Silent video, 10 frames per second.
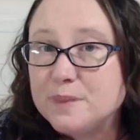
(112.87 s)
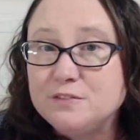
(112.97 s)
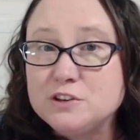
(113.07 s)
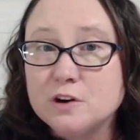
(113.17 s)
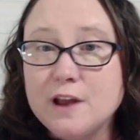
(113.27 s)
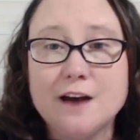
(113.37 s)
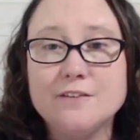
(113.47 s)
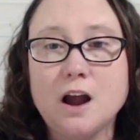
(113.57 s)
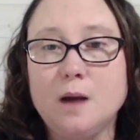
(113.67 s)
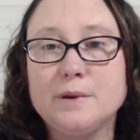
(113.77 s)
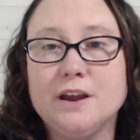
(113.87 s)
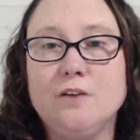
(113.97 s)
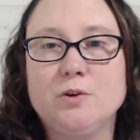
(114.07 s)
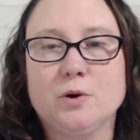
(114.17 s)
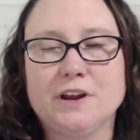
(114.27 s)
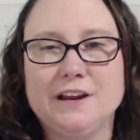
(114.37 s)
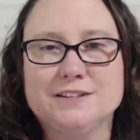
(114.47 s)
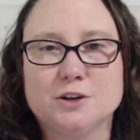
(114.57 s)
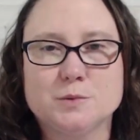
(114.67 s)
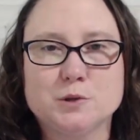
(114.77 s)
If you don't have a copy of the
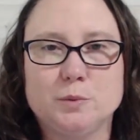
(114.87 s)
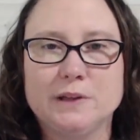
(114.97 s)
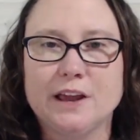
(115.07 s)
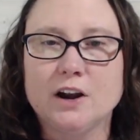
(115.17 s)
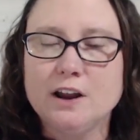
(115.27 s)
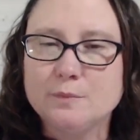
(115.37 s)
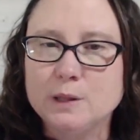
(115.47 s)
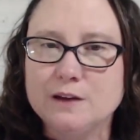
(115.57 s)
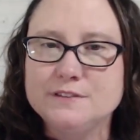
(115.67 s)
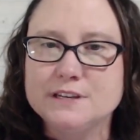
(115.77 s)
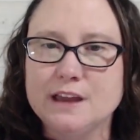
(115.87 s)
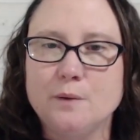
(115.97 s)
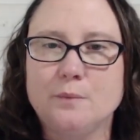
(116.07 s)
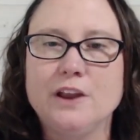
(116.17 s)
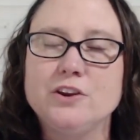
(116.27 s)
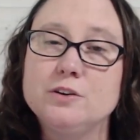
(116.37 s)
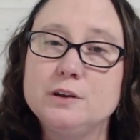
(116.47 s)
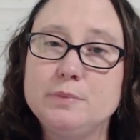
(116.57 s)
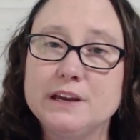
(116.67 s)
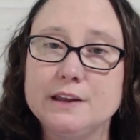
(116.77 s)
Organized Homeschool Planner and would love to get one, you
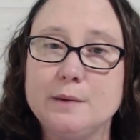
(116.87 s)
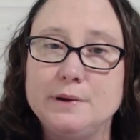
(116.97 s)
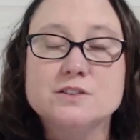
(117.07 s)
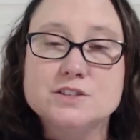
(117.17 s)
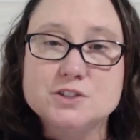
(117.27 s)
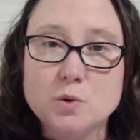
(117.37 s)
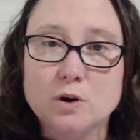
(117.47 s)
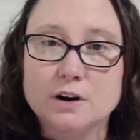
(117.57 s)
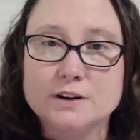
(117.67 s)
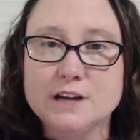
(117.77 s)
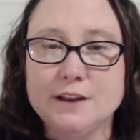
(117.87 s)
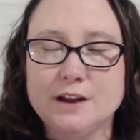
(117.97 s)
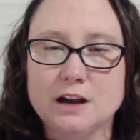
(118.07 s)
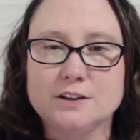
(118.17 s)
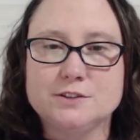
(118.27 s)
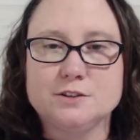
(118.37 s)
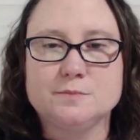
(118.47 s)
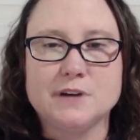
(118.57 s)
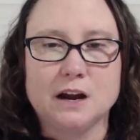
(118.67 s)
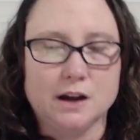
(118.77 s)
can pick it up at
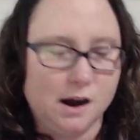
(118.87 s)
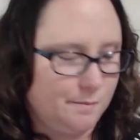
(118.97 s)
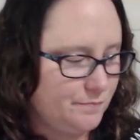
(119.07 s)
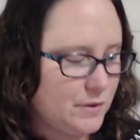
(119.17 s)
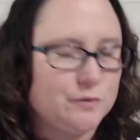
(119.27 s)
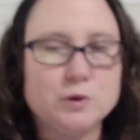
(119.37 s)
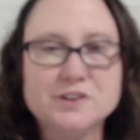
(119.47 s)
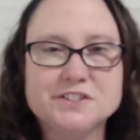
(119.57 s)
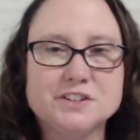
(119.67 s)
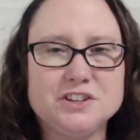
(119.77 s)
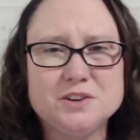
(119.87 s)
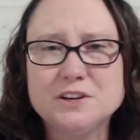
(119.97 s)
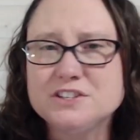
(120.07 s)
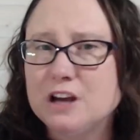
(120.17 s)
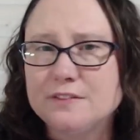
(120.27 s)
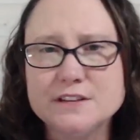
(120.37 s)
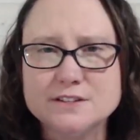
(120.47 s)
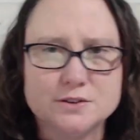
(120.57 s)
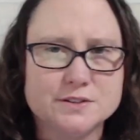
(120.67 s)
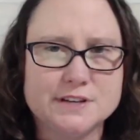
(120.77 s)
store.notconsumed.com. Of course, you can jot
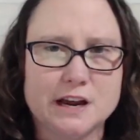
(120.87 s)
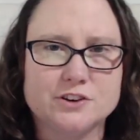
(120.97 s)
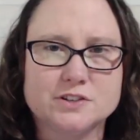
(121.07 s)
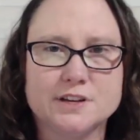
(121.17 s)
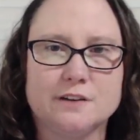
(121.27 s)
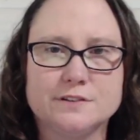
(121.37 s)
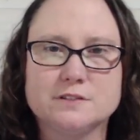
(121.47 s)
these notes down yourself